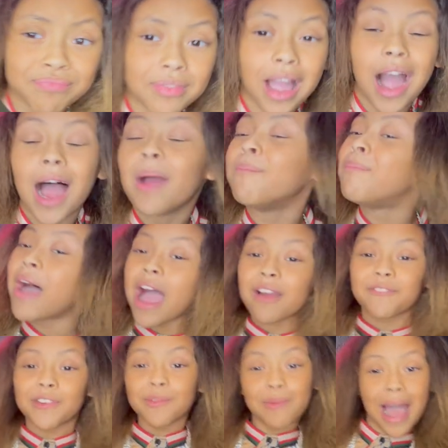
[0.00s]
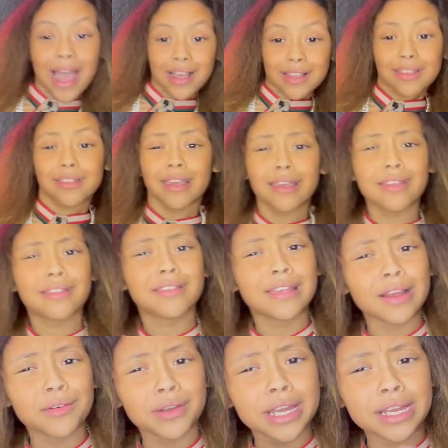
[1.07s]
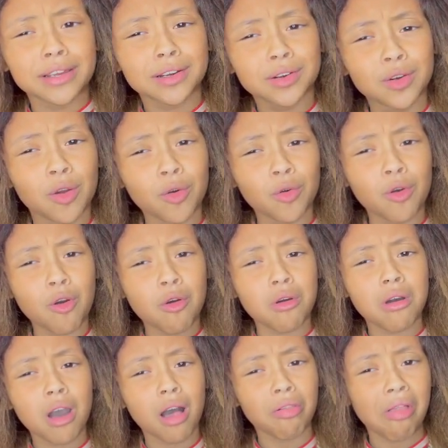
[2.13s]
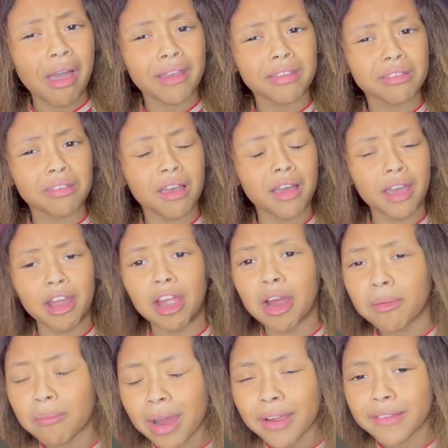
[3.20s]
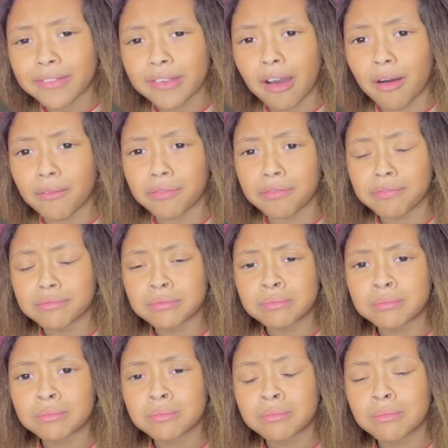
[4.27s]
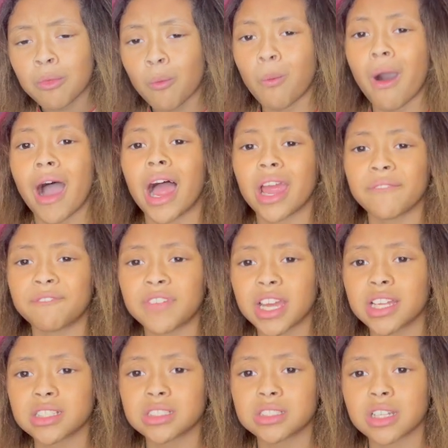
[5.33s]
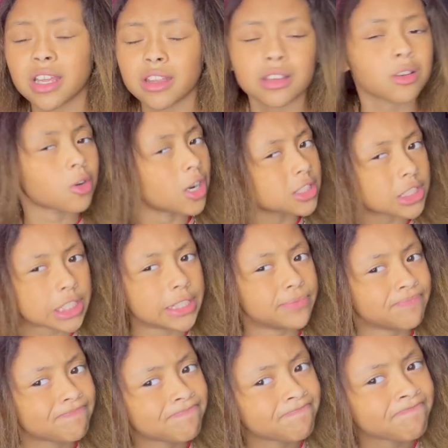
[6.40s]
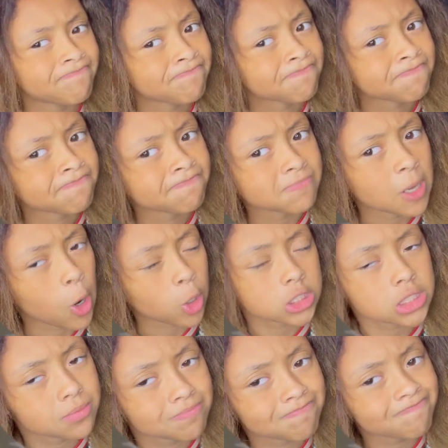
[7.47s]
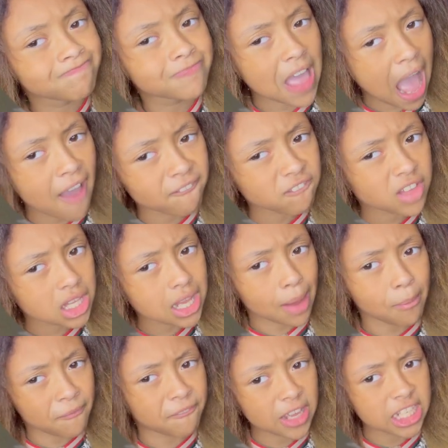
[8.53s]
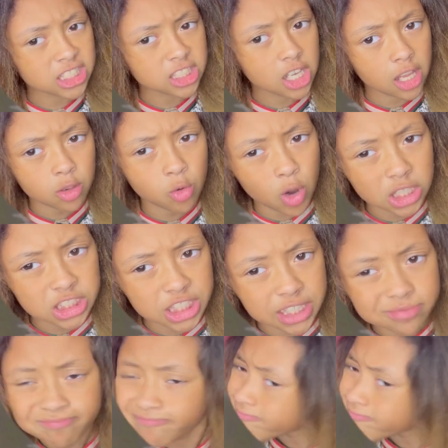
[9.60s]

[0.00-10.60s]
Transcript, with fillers: I'm back from asking Siri, Google, Alexa, and myself why fish is crunchy, or that type of fish is crunchy.